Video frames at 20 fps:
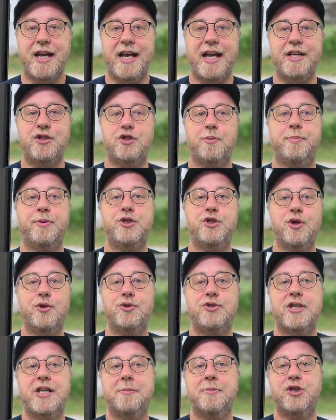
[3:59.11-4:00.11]
into
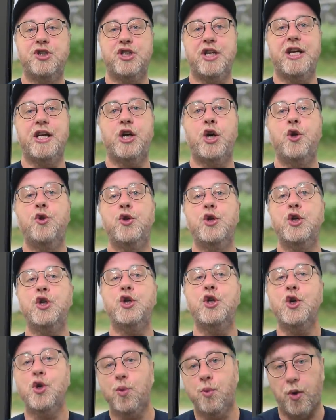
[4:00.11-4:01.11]
producing machine code that
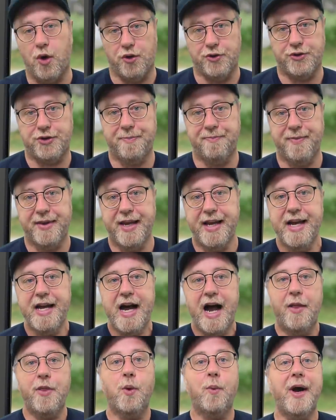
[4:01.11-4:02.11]
you want.
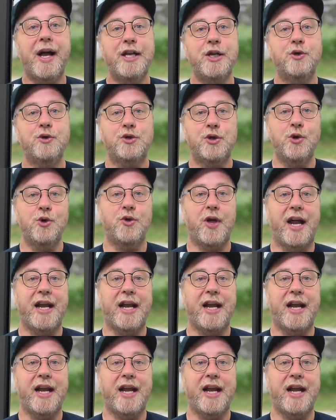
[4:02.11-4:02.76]
And the way you do